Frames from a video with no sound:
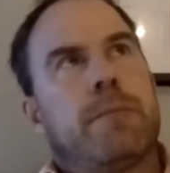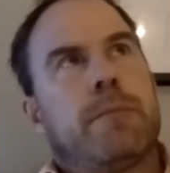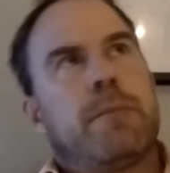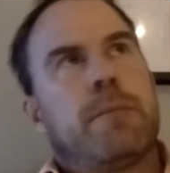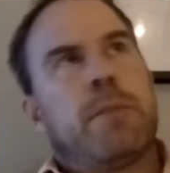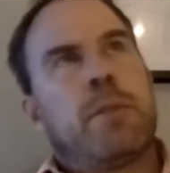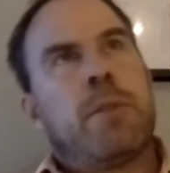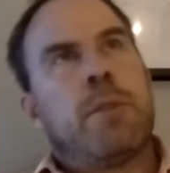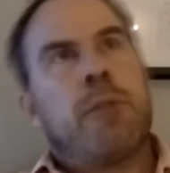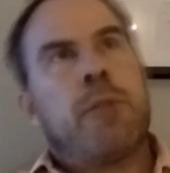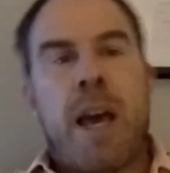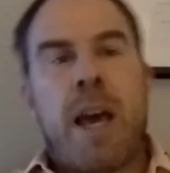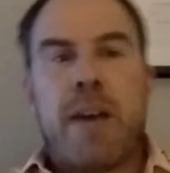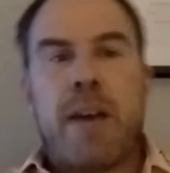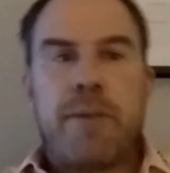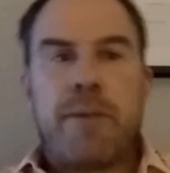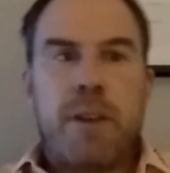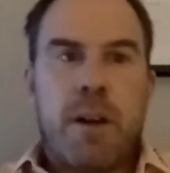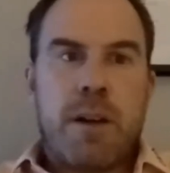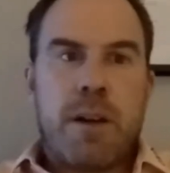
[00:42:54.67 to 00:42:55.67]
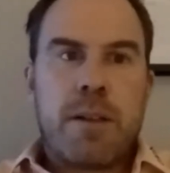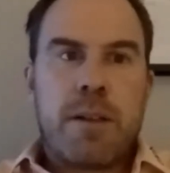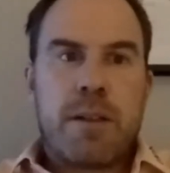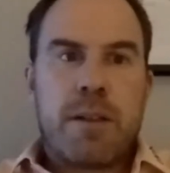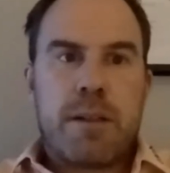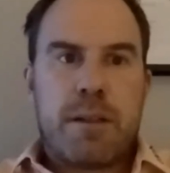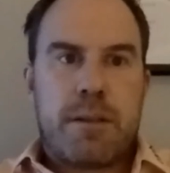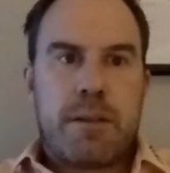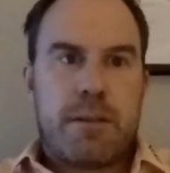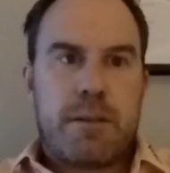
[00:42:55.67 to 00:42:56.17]
two and a half
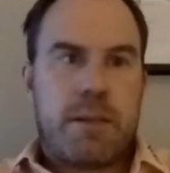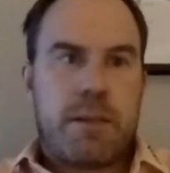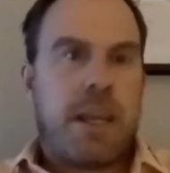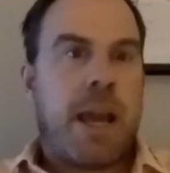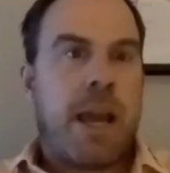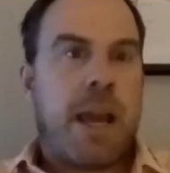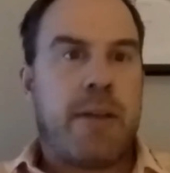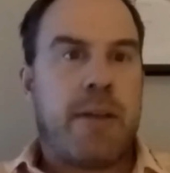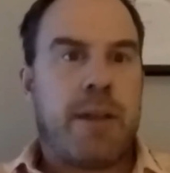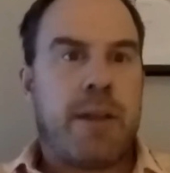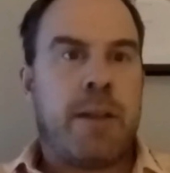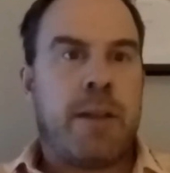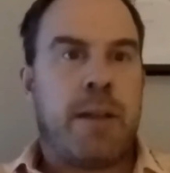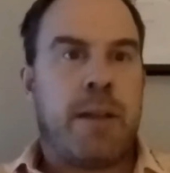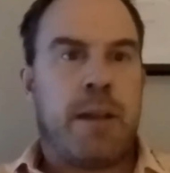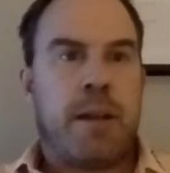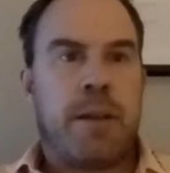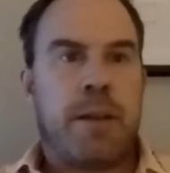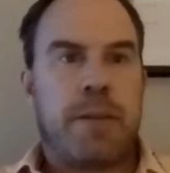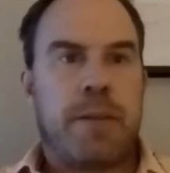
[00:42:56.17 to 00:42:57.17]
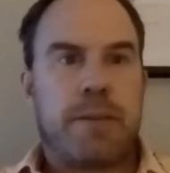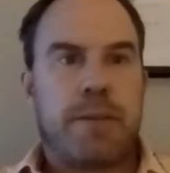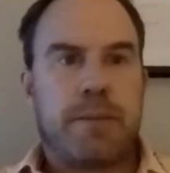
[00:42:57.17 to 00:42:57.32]
yards carry in the air.